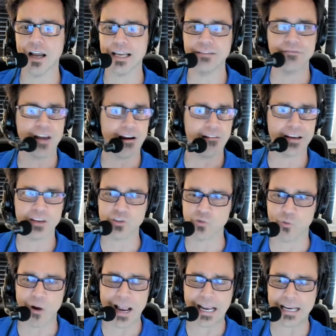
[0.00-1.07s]
in various
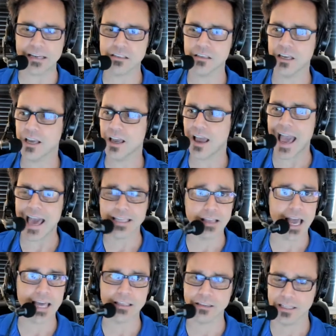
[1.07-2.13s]
ways, and
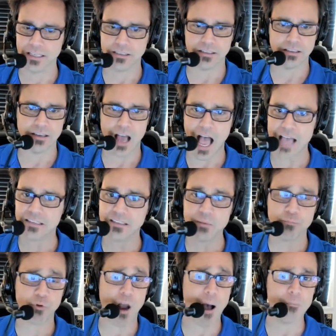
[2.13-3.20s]
and listen, I see
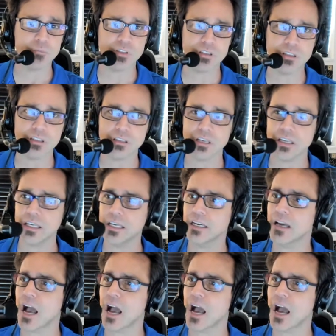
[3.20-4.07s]
problems in the city.